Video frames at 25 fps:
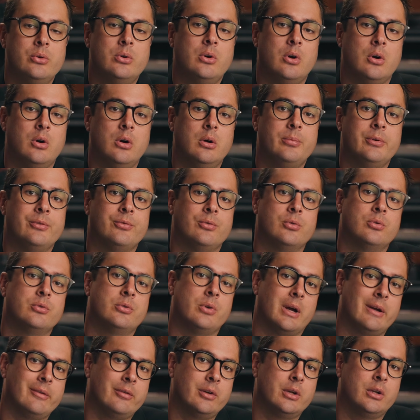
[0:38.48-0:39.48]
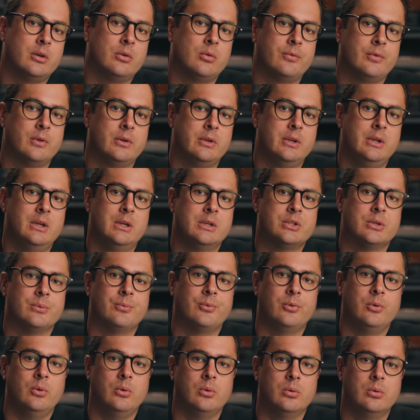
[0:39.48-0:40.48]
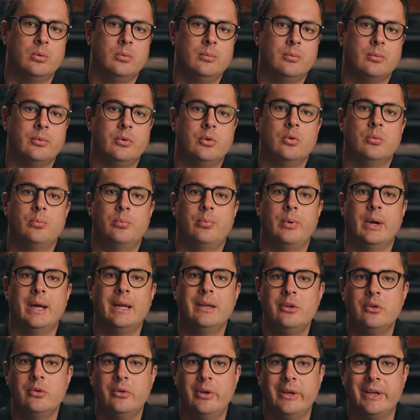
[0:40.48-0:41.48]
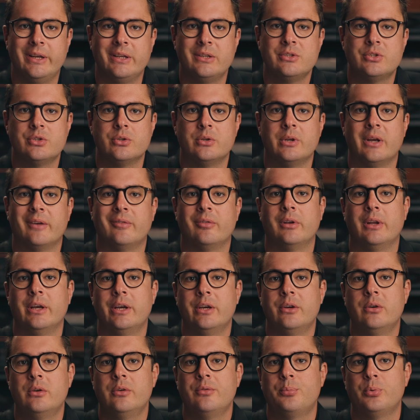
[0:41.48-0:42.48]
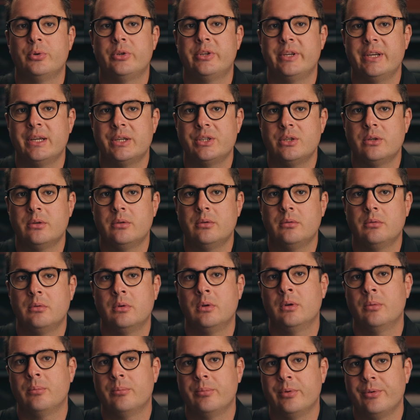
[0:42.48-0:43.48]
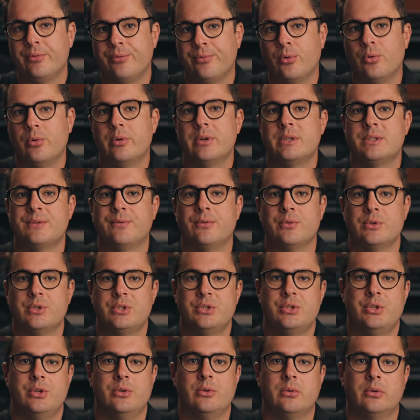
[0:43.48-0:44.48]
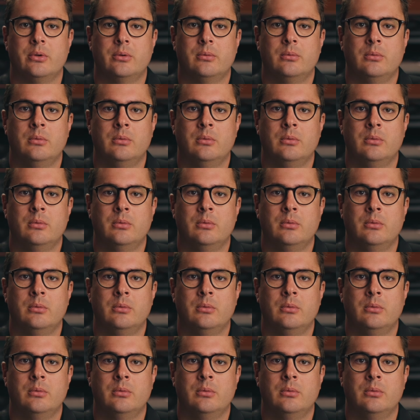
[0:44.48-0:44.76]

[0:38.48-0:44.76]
car before driving it off the dealership floor, your brand new lens should have a layer of protection before its first shoot.